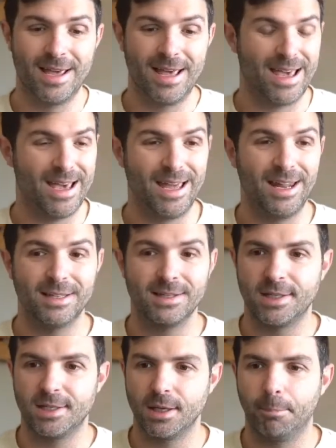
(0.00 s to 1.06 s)
It
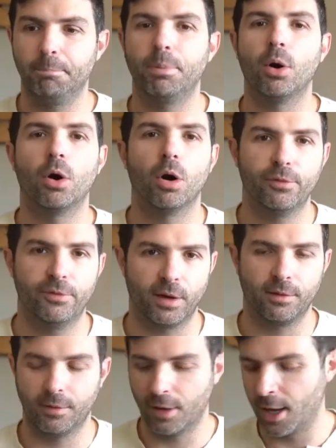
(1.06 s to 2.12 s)
is
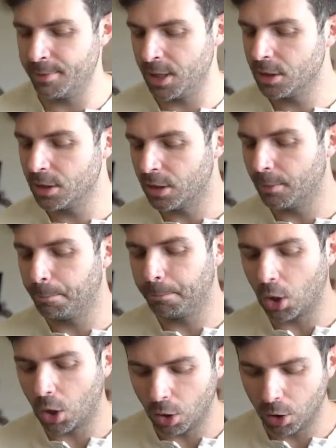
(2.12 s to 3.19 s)
perfect. I mean, the
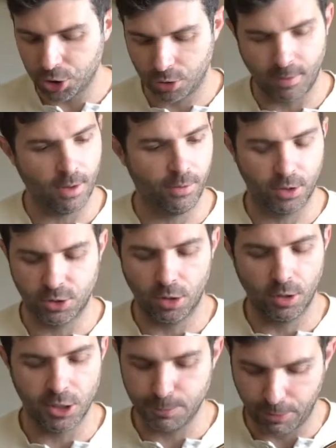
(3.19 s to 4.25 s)
polish around the guitar
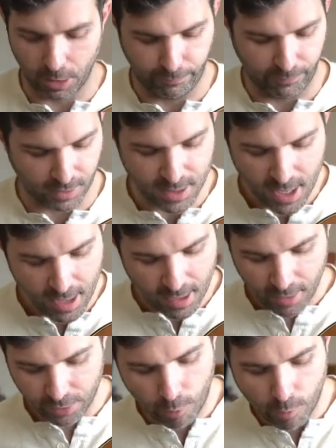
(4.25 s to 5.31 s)
is perfect.
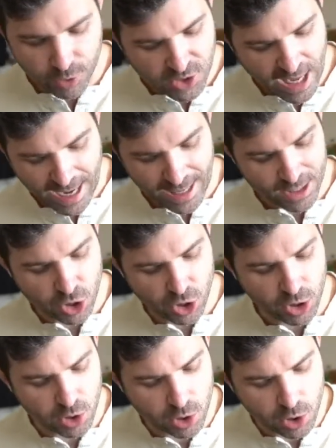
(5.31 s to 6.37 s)
The rosette is
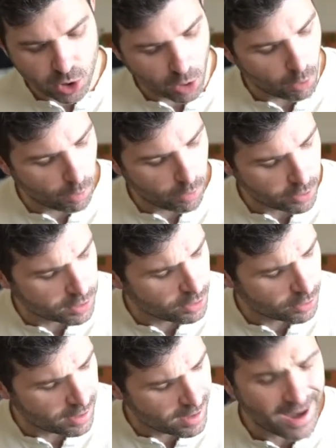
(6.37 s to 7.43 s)
just so,
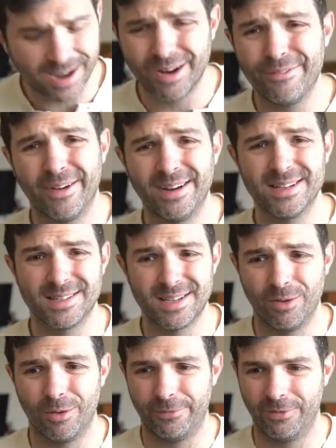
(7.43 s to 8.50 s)
you're not going to find a
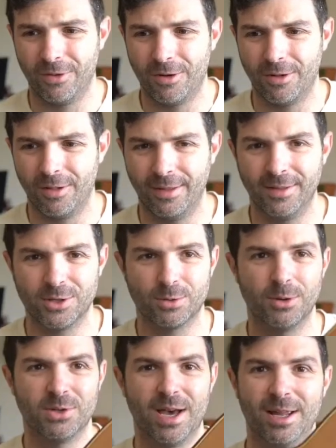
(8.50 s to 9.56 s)
single flaw in this
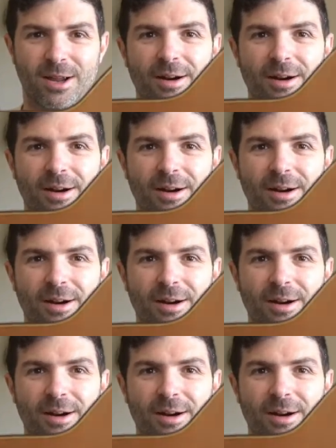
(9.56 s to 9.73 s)
rosette here.